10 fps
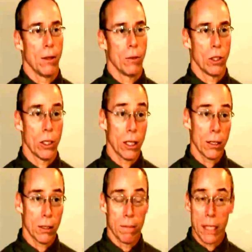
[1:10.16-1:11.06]
And there was a
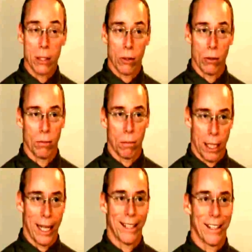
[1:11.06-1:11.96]
Douglas missile
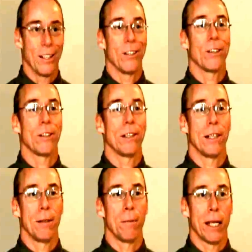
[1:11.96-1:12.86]
plant there at the
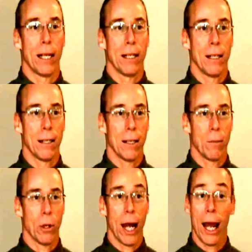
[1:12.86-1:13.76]
time, and I think
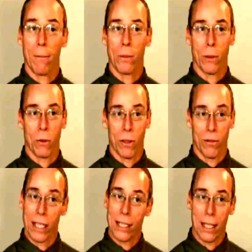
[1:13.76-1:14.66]
that perhaps they were
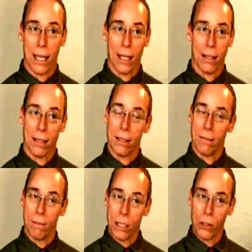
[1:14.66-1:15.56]
investigating
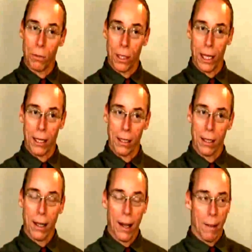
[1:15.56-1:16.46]
this missile
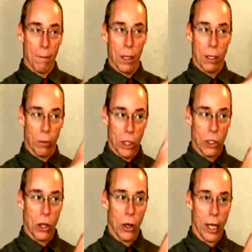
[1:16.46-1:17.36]
plant. But we
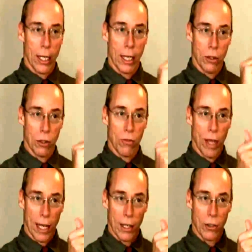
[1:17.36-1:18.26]
saw it and then it
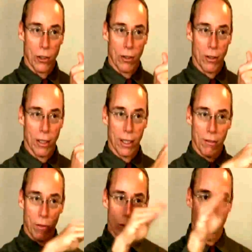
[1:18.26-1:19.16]
just vanished. It
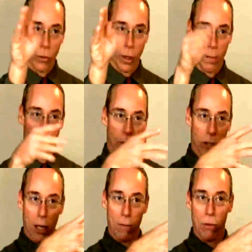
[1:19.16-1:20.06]
didn't float away, but it
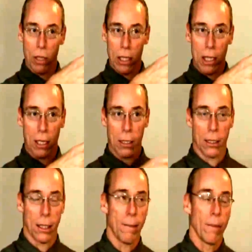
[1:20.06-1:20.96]
was hovering
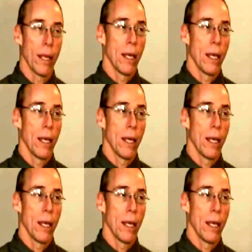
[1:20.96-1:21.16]
silently.